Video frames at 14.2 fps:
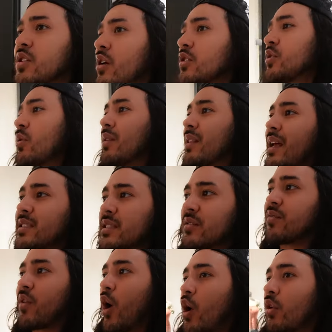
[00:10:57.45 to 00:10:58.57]
is also a lesson
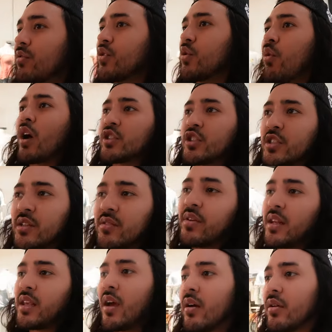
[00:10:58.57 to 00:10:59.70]
for all of you watching the
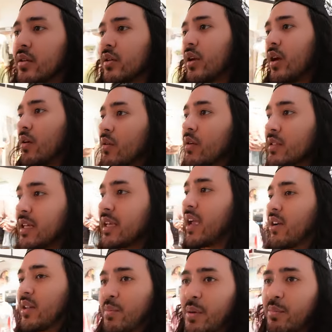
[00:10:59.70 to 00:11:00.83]
video, you know? Take
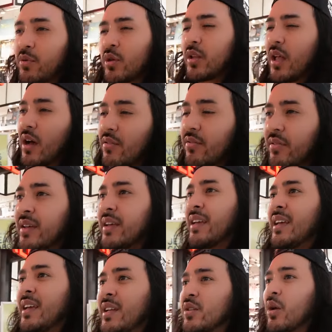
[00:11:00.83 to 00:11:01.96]
care of the people you love.
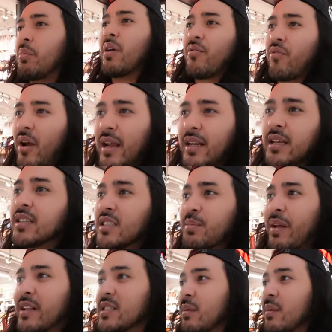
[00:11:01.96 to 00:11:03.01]
Don't be afraid to spend